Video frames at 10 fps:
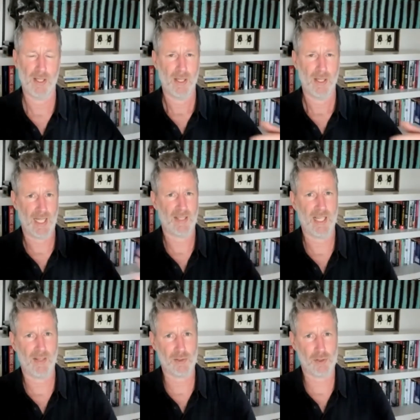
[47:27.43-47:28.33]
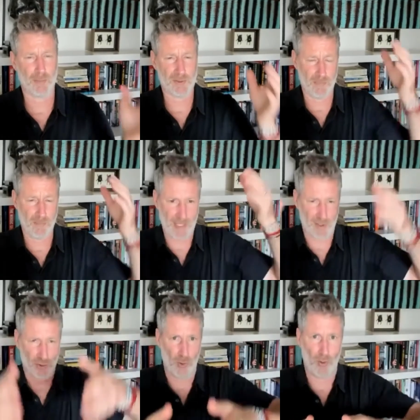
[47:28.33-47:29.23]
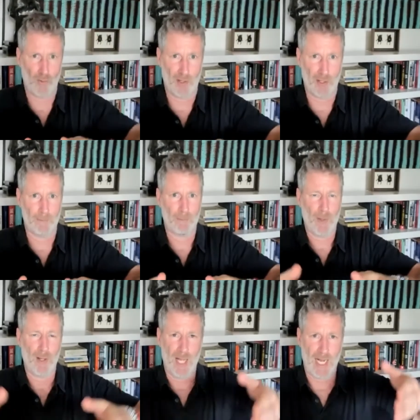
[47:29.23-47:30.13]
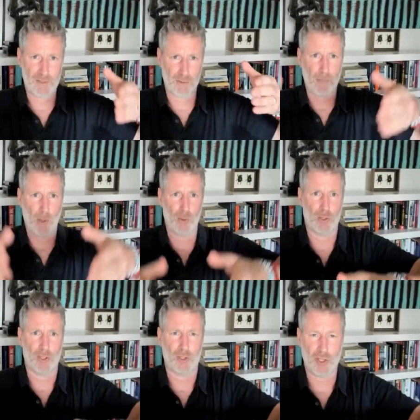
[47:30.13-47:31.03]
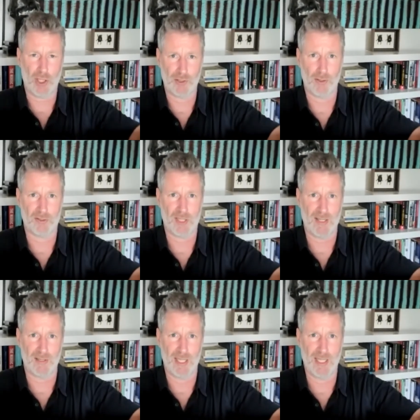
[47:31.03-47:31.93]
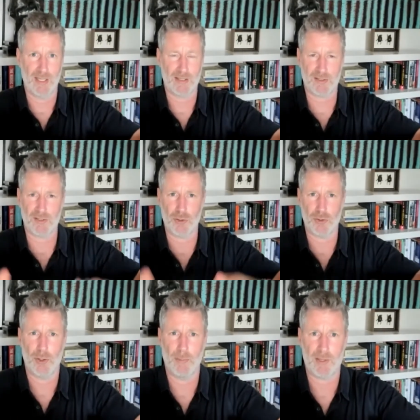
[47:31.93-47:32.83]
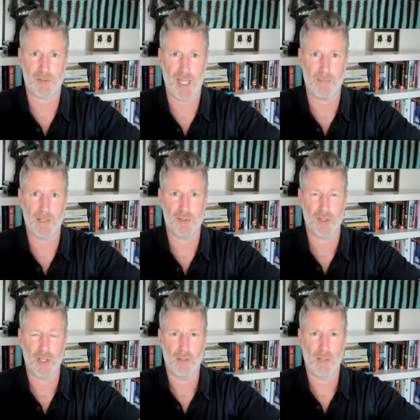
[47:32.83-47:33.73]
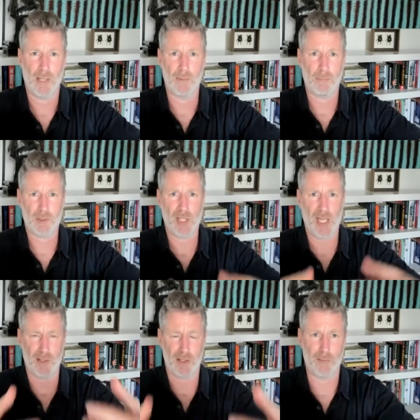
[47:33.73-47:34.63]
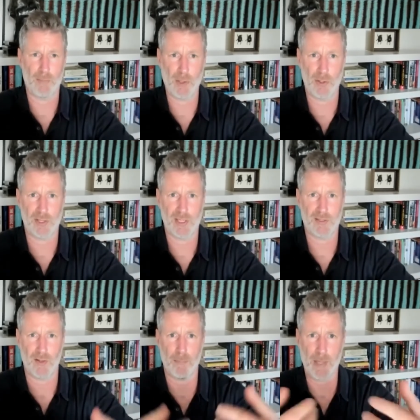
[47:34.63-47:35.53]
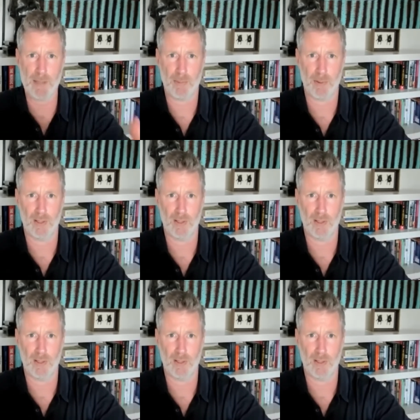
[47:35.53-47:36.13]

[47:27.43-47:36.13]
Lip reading: And the other job is to make sure that as the boulder trundles down the hill, it doesn't do too much damage, right? Protect the communities and the people